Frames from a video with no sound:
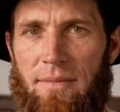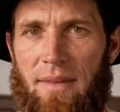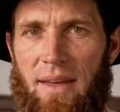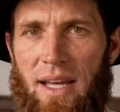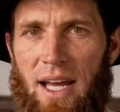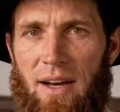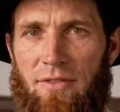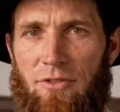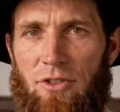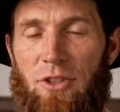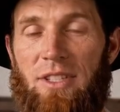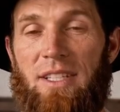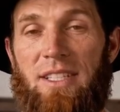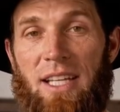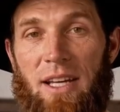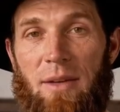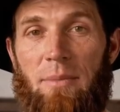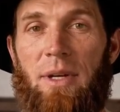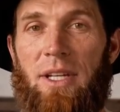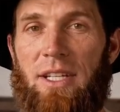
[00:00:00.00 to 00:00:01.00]
After the
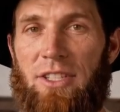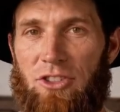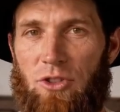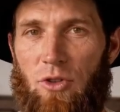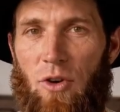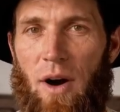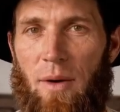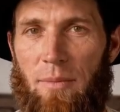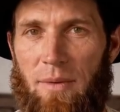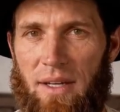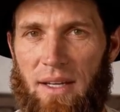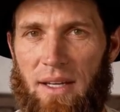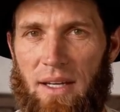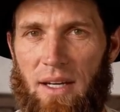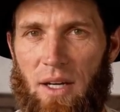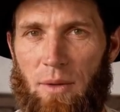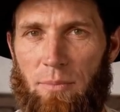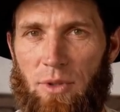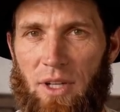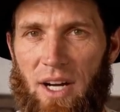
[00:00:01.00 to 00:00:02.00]
10 minutes are up,
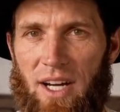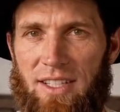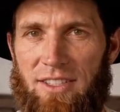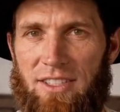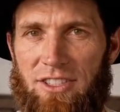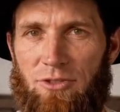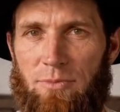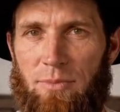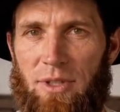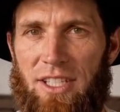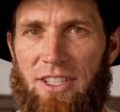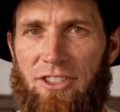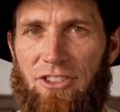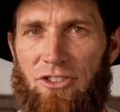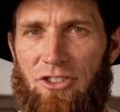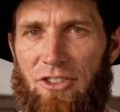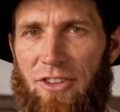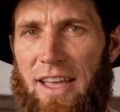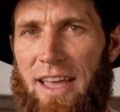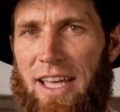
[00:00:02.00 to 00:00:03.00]
apply this
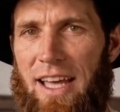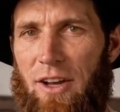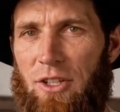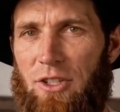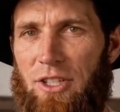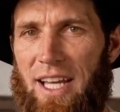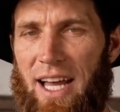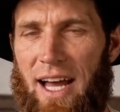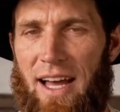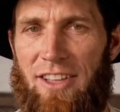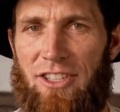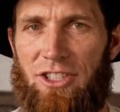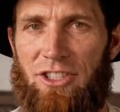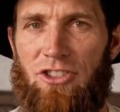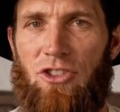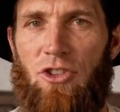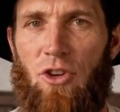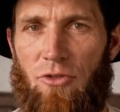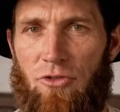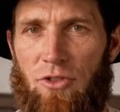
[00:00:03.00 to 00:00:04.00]
paste to the inner
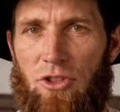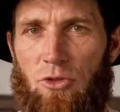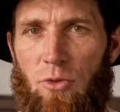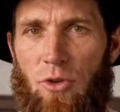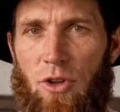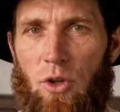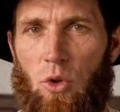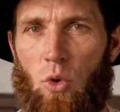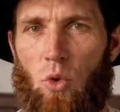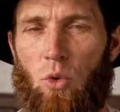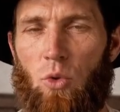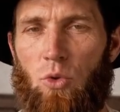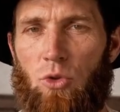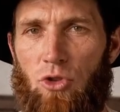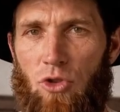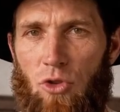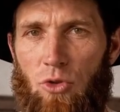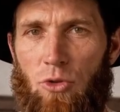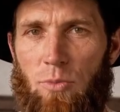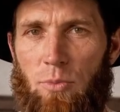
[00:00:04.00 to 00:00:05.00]
gasket surface with an old
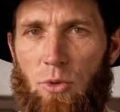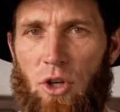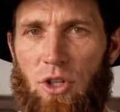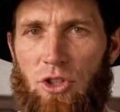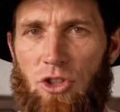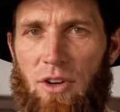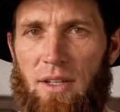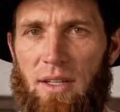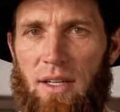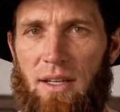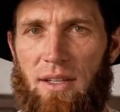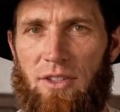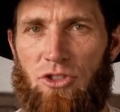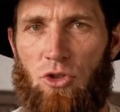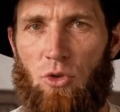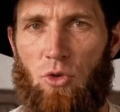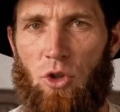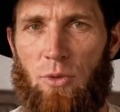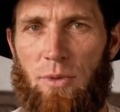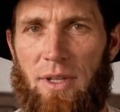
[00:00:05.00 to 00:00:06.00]
toothbrush,
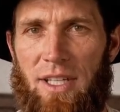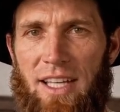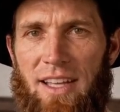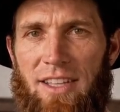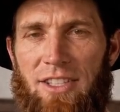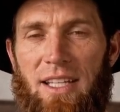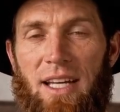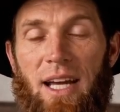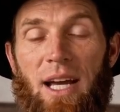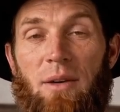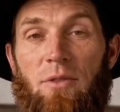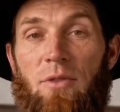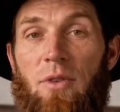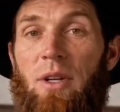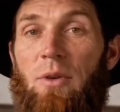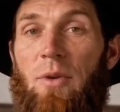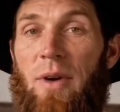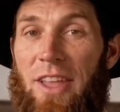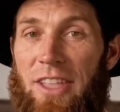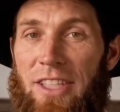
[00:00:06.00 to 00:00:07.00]
scrubbing into
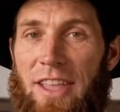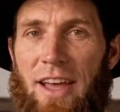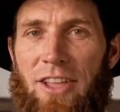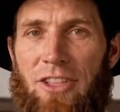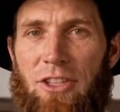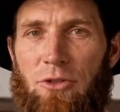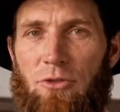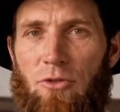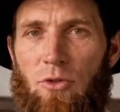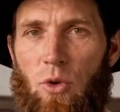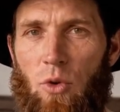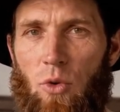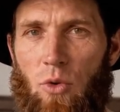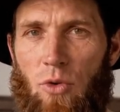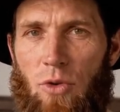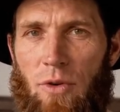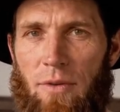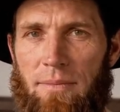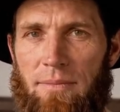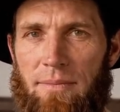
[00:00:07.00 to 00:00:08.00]
every recess and
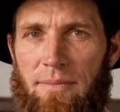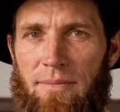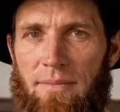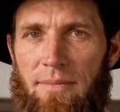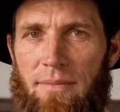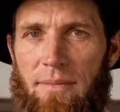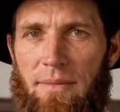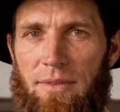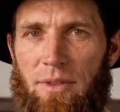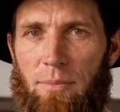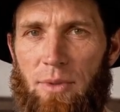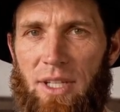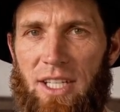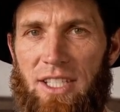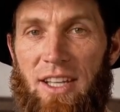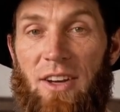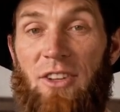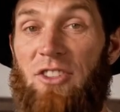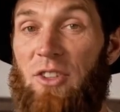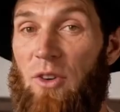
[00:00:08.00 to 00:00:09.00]
fold. The
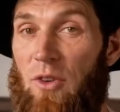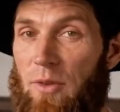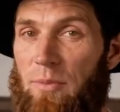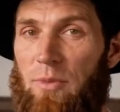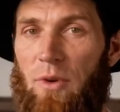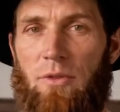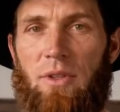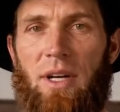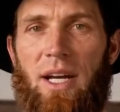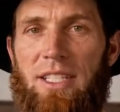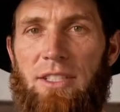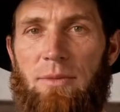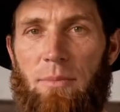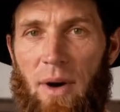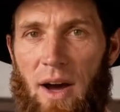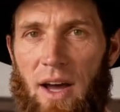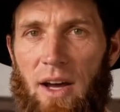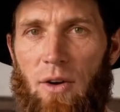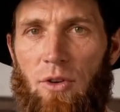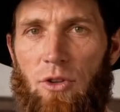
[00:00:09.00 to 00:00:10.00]
baking soda provides
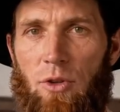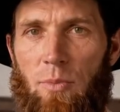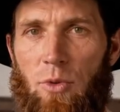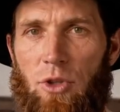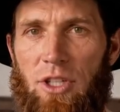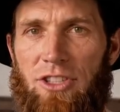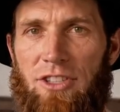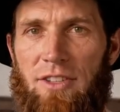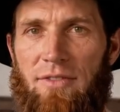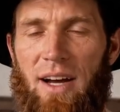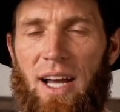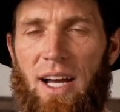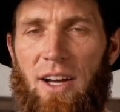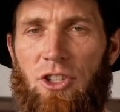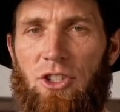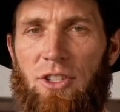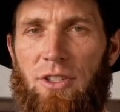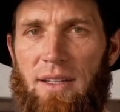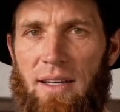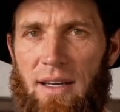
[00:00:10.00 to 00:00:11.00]
mild abrasive
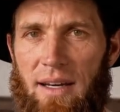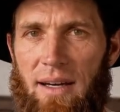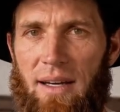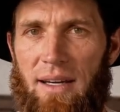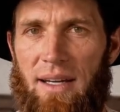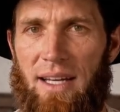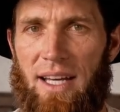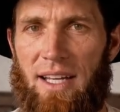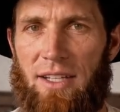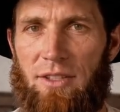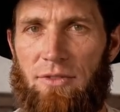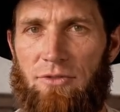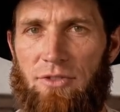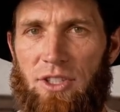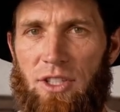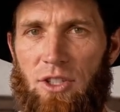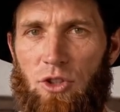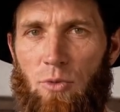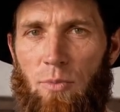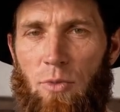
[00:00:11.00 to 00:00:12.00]
action, and the
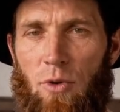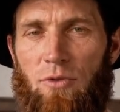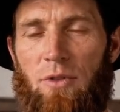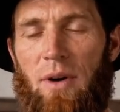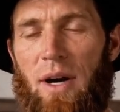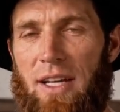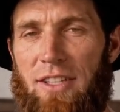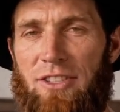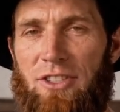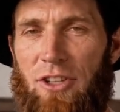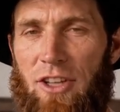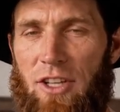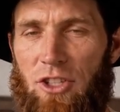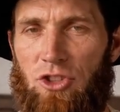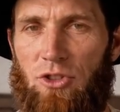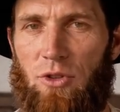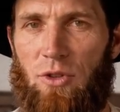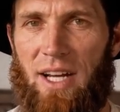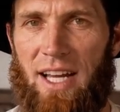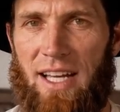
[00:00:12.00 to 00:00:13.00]
vinegar provides
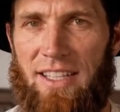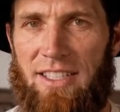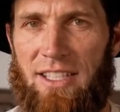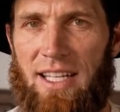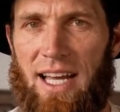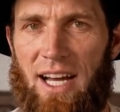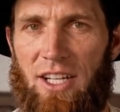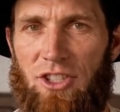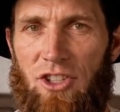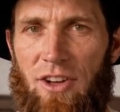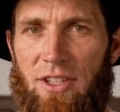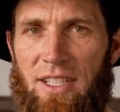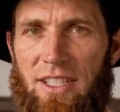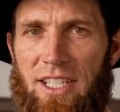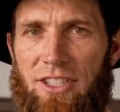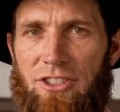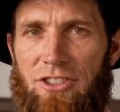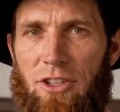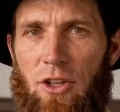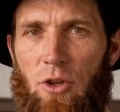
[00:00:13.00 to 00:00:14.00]
additional acid action
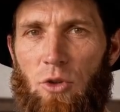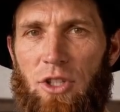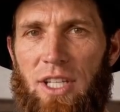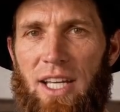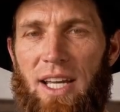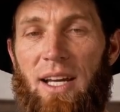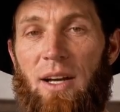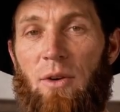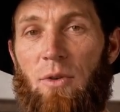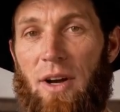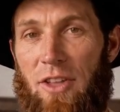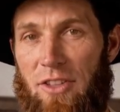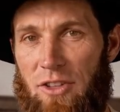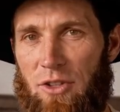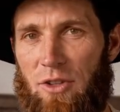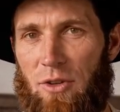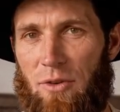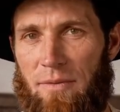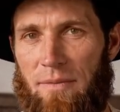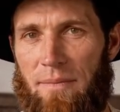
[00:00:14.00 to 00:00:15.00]
against the organic
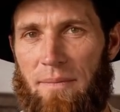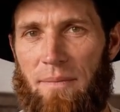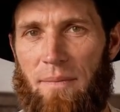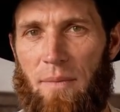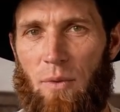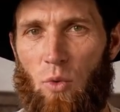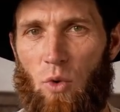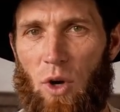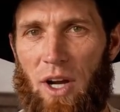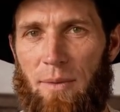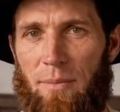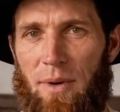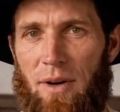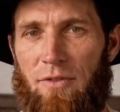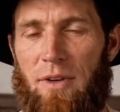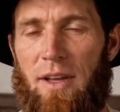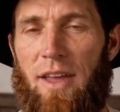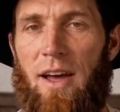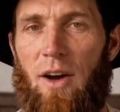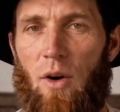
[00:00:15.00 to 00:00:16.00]
residue. Wipe
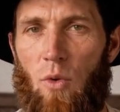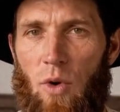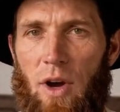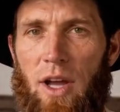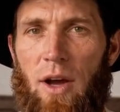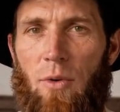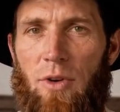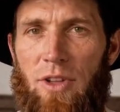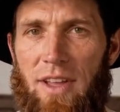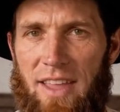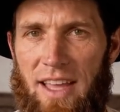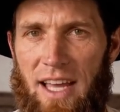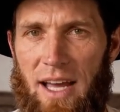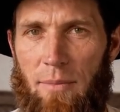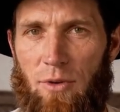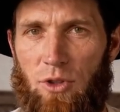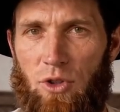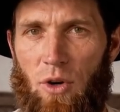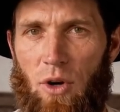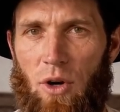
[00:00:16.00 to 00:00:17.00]
everything away with a
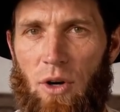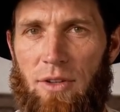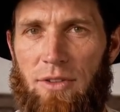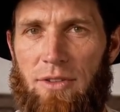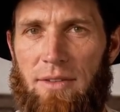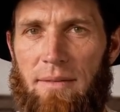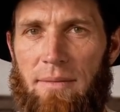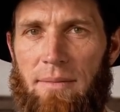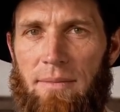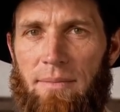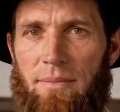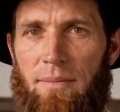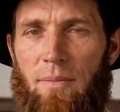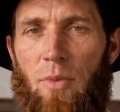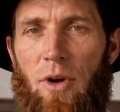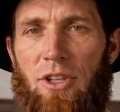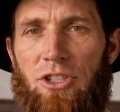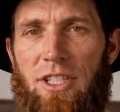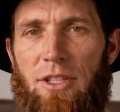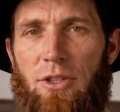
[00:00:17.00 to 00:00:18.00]
damp cloth,
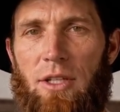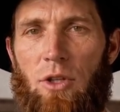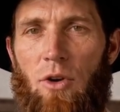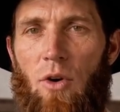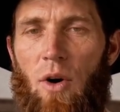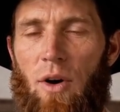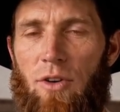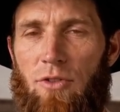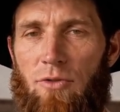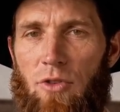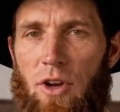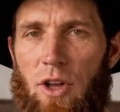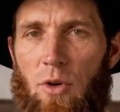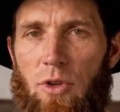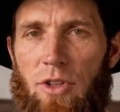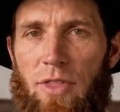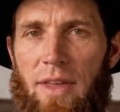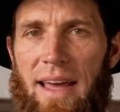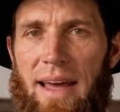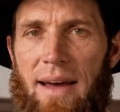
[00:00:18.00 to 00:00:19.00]
rinsing the cloth
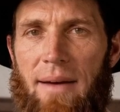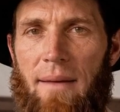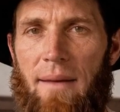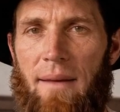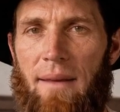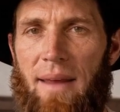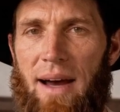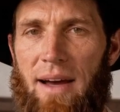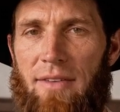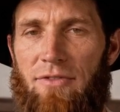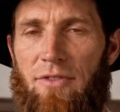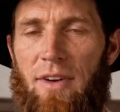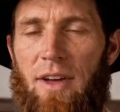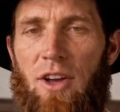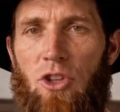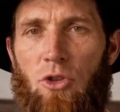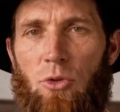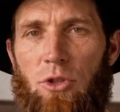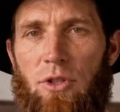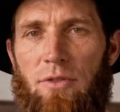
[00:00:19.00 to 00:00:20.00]
frequently, and
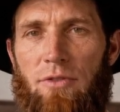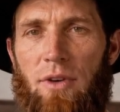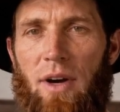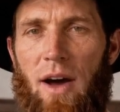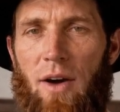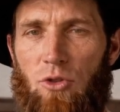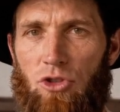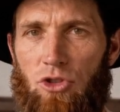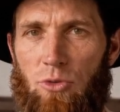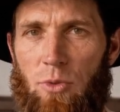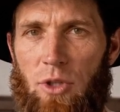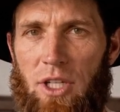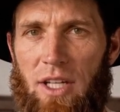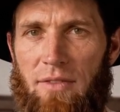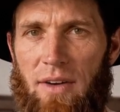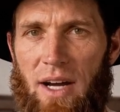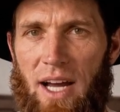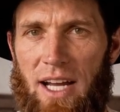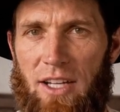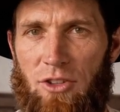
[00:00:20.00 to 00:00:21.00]
finish with a final spray
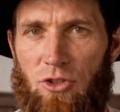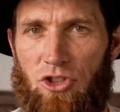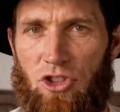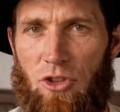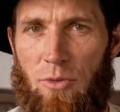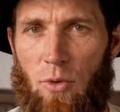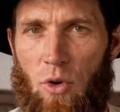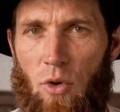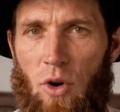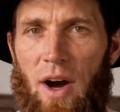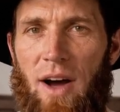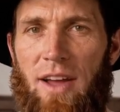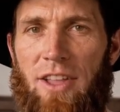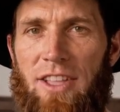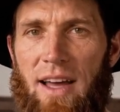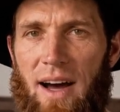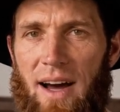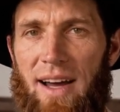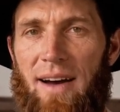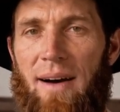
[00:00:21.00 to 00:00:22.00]
of hydrogen
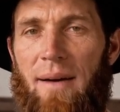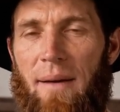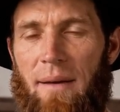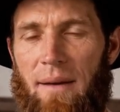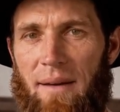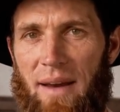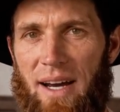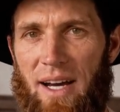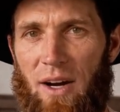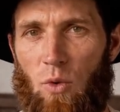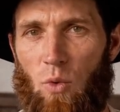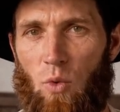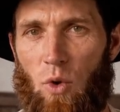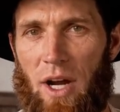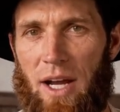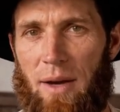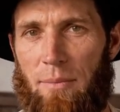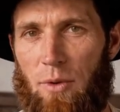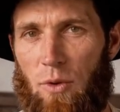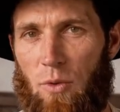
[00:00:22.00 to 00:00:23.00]
peroxide and a
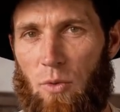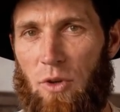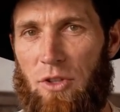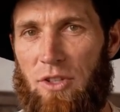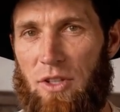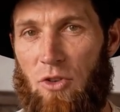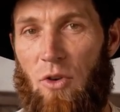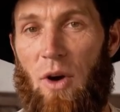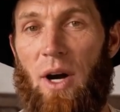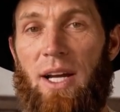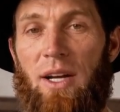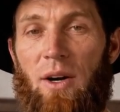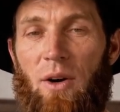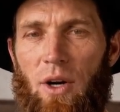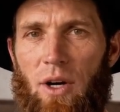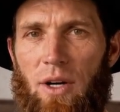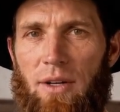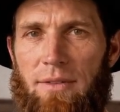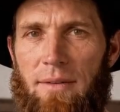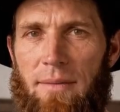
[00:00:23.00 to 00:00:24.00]
wipe with a dry
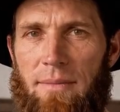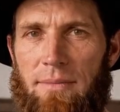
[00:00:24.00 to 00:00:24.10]
cloth.